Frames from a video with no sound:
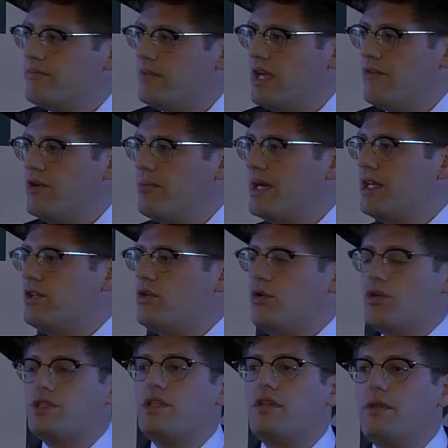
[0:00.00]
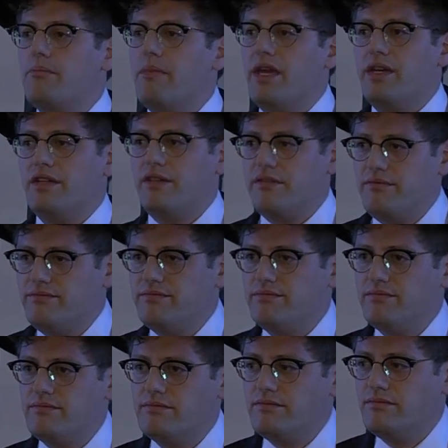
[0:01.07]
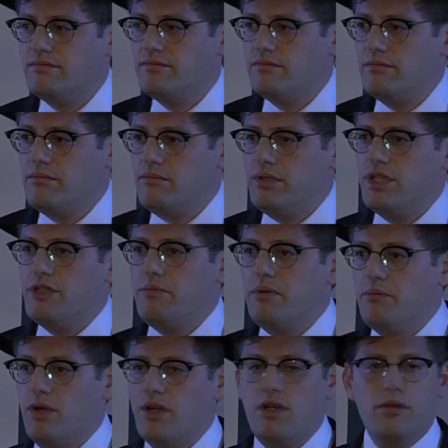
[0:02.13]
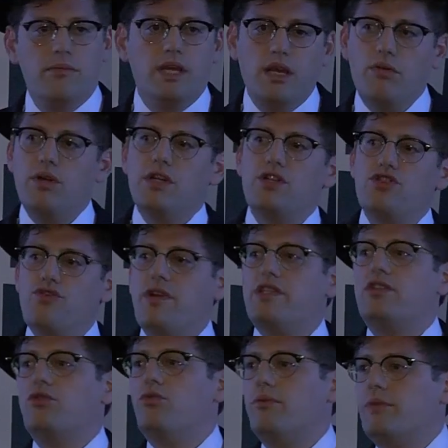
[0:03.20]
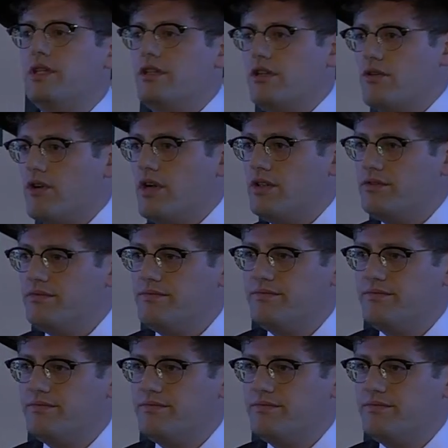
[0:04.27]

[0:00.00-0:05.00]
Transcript: Everybody talks to the men. Please be mindful of me. I want to address the women in the crowd.